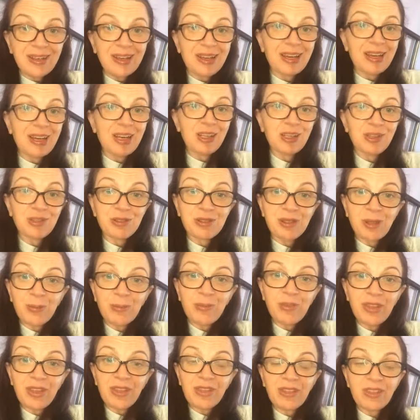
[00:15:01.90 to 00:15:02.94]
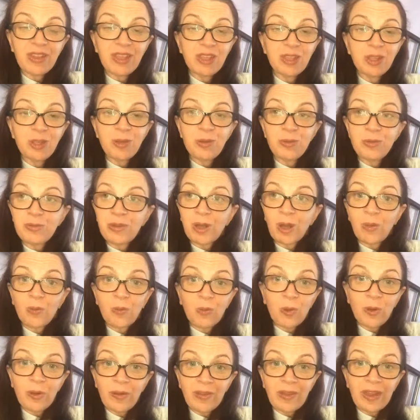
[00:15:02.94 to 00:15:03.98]
and it's something that you don't
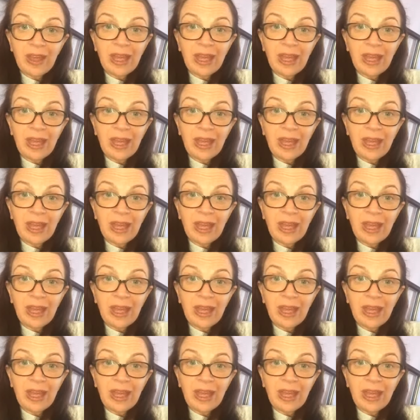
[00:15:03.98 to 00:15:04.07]
want